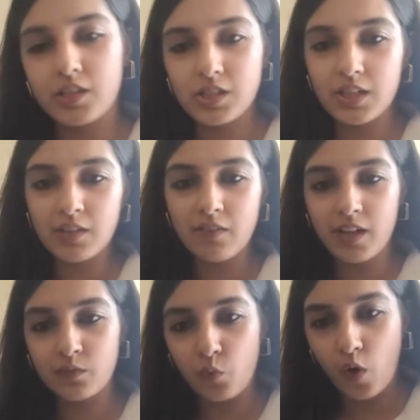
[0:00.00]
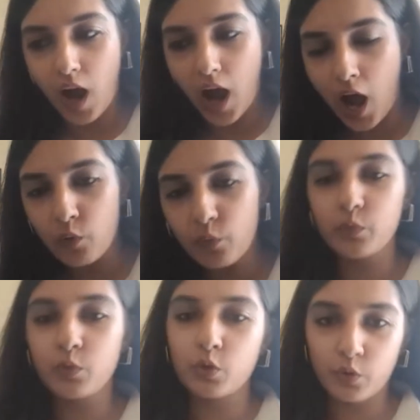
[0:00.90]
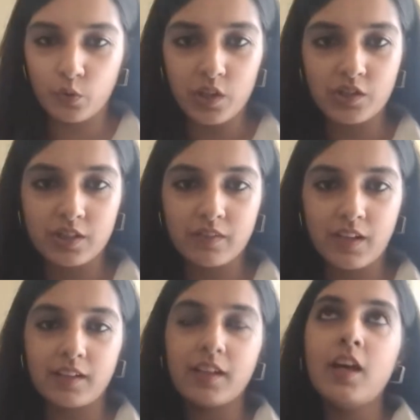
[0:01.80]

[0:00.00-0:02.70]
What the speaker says: achieve, and how you're going to achieve that.